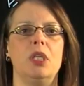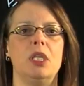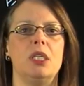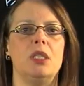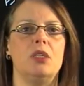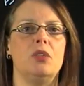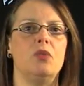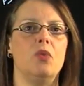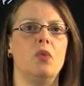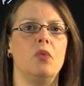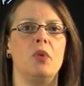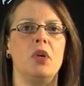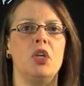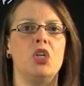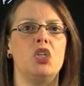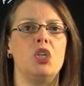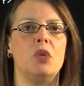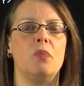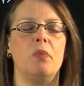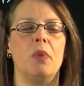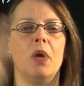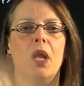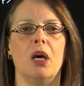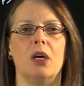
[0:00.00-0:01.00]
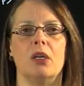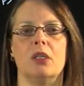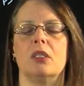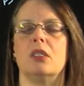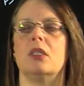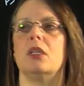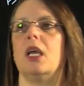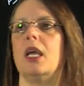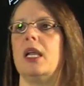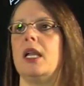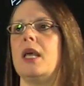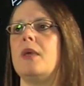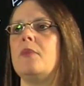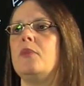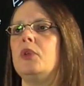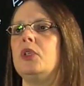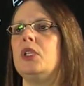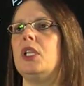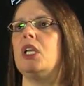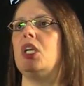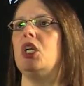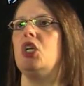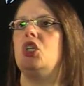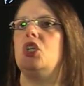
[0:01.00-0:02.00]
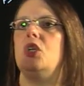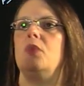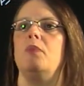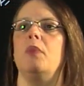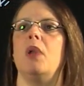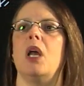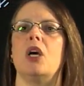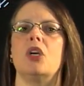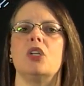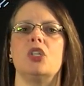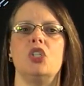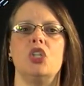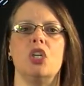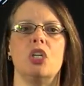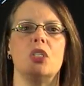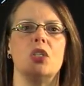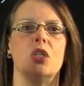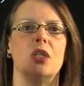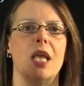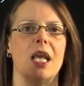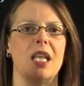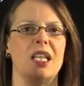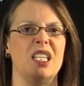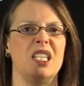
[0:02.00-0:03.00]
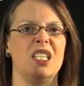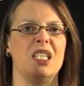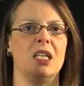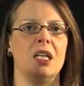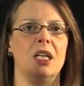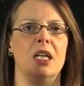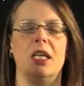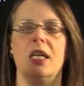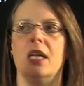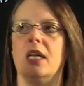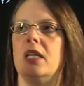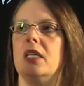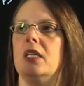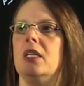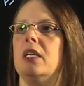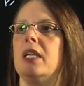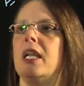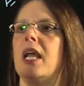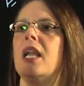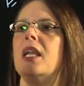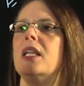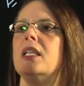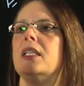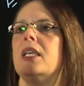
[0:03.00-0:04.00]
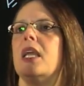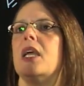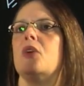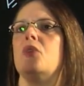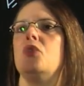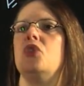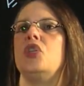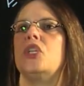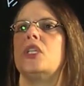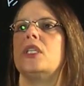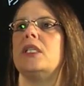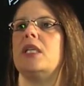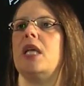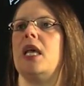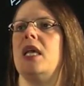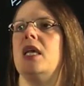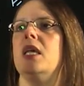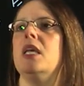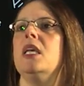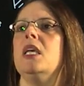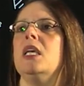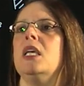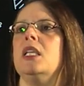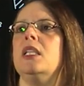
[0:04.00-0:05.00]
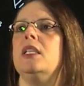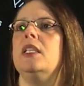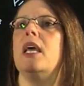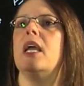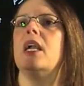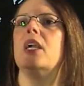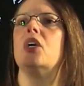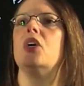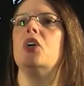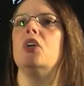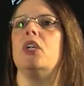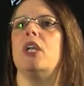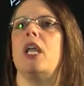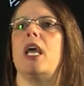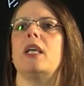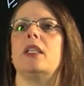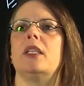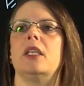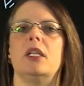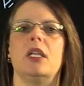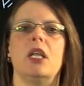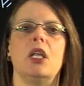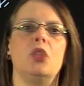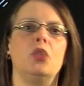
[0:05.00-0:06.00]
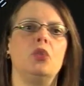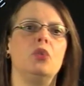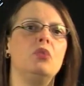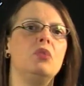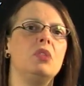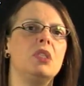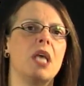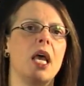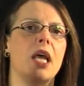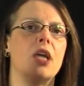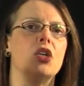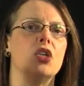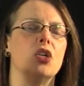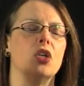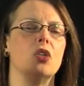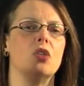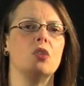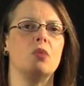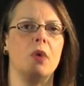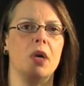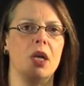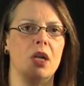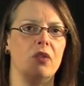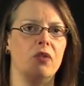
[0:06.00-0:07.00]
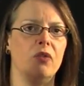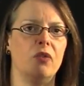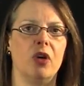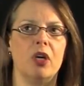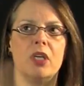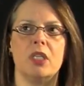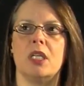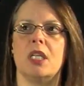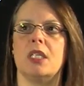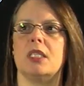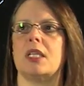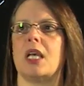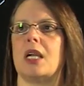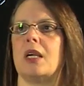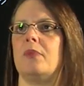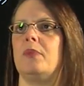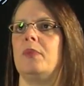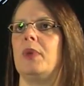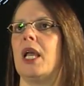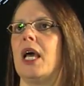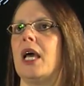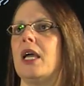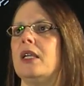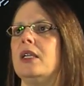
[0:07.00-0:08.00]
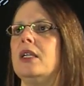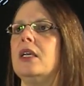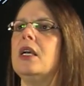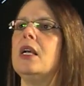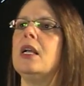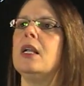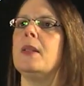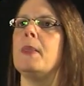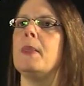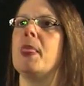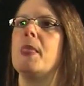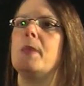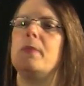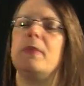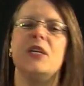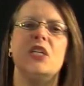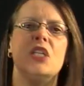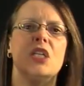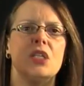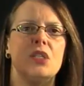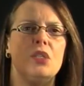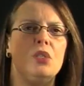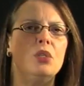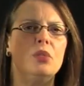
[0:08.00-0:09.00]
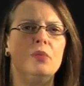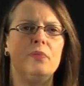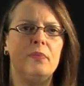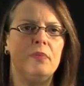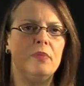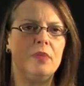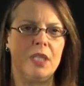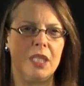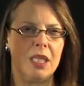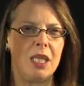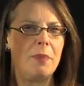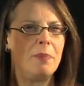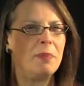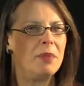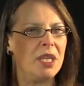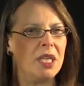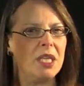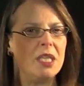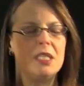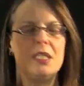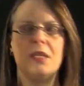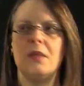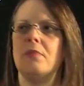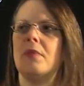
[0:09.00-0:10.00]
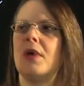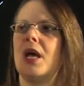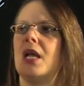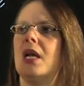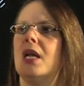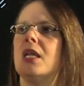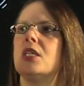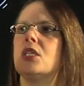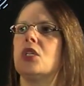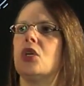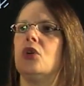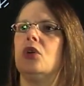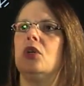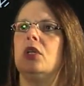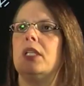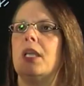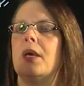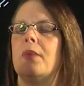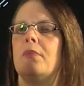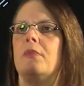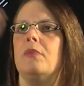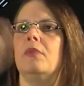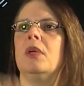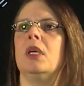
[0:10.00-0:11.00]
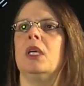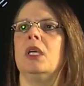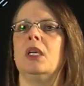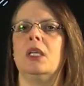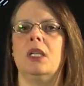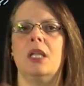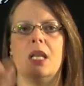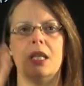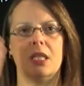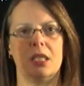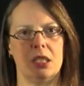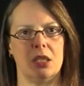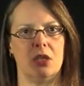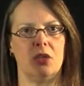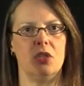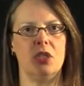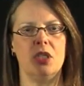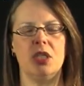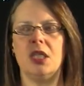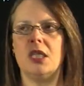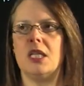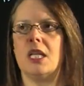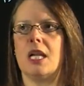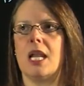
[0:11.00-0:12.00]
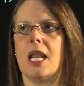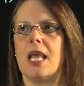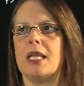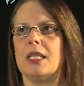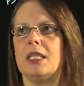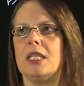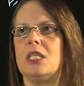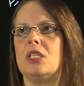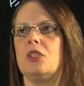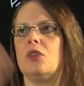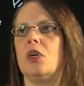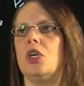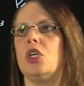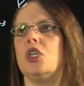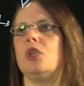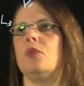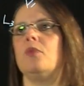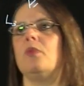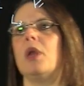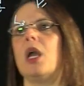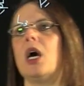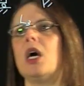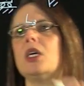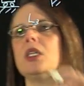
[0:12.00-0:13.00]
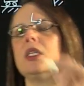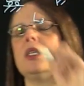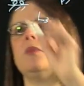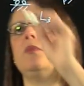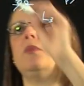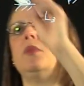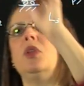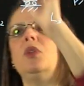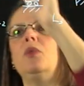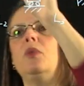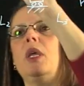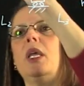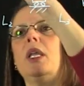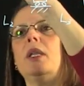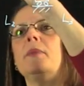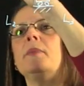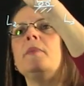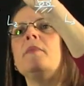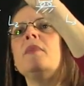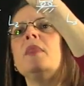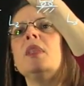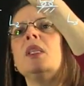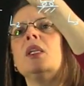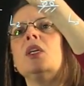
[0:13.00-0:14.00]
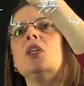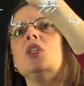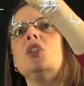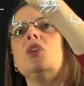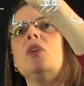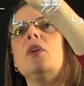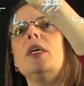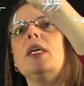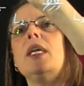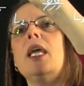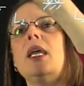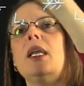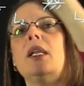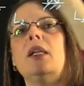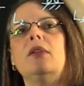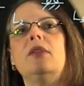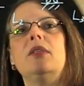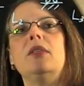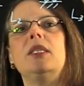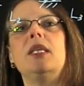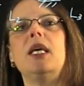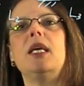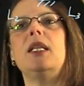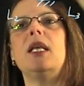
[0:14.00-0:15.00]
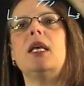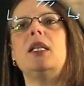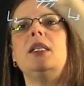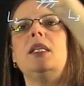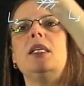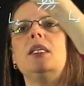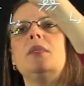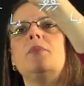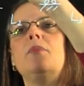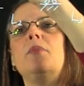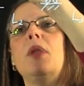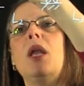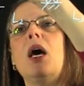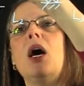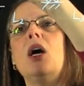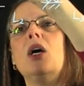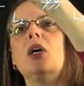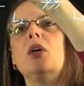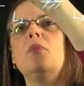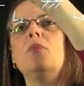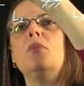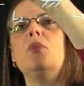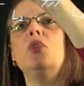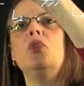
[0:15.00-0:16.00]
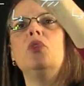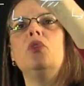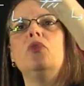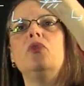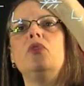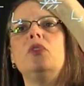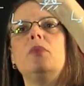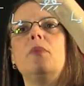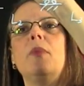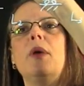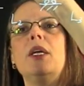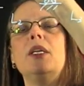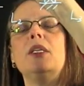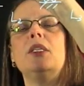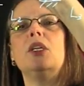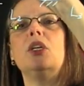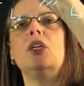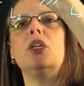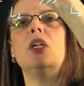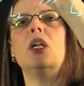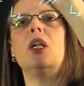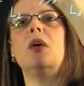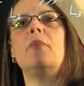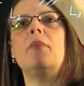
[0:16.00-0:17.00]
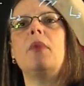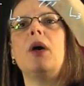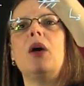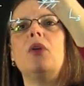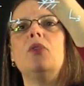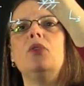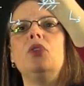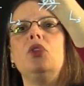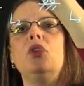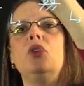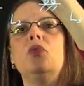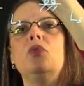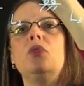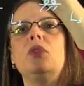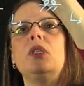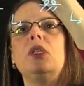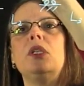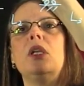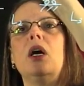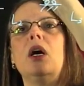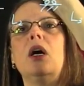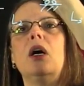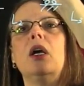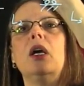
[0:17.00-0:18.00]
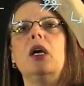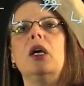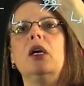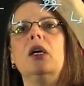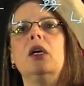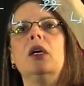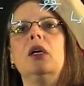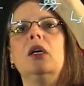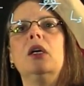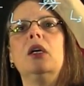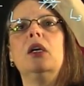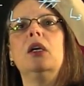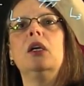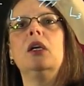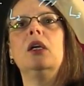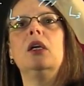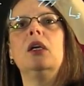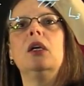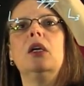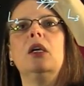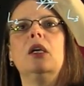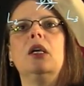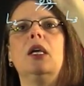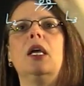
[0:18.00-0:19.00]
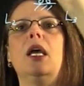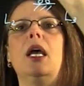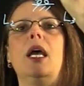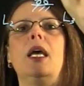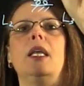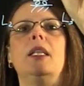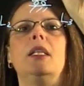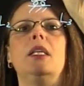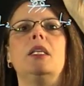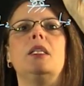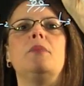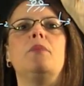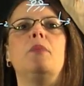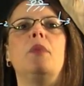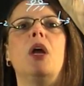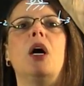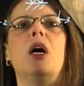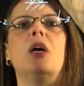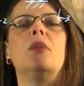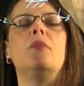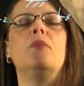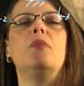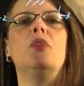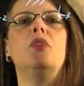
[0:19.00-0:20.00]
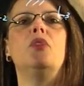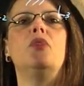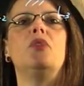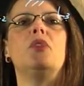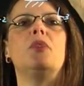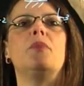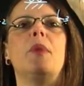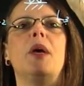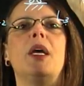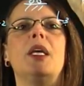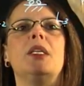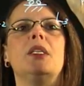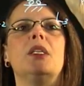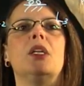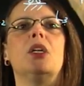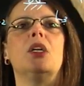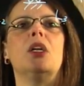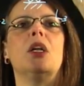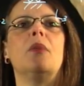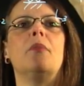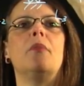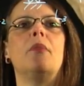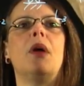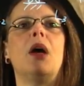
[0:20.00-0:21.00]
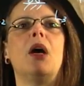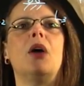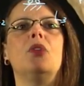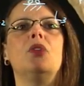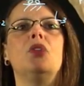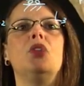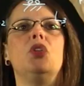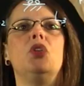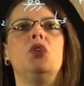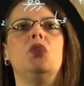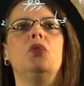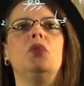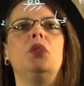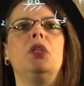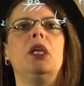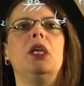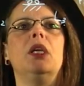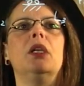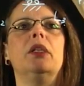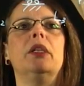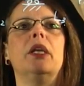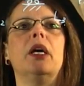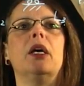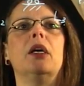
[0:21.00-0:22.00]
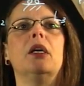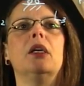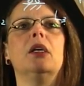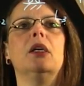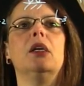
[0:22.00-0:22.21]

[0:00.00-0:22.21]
these rigid blocks. And I put the rigid blocks just so that it's clear. In reality, I could just say they're connected at two sections where the forces are applied. But just to keep things in mind, let's call them, let's consider like these rigid blocks in between. So again, say that this block moves by a certain amount u star, and this block moves by a certain amount u tilde.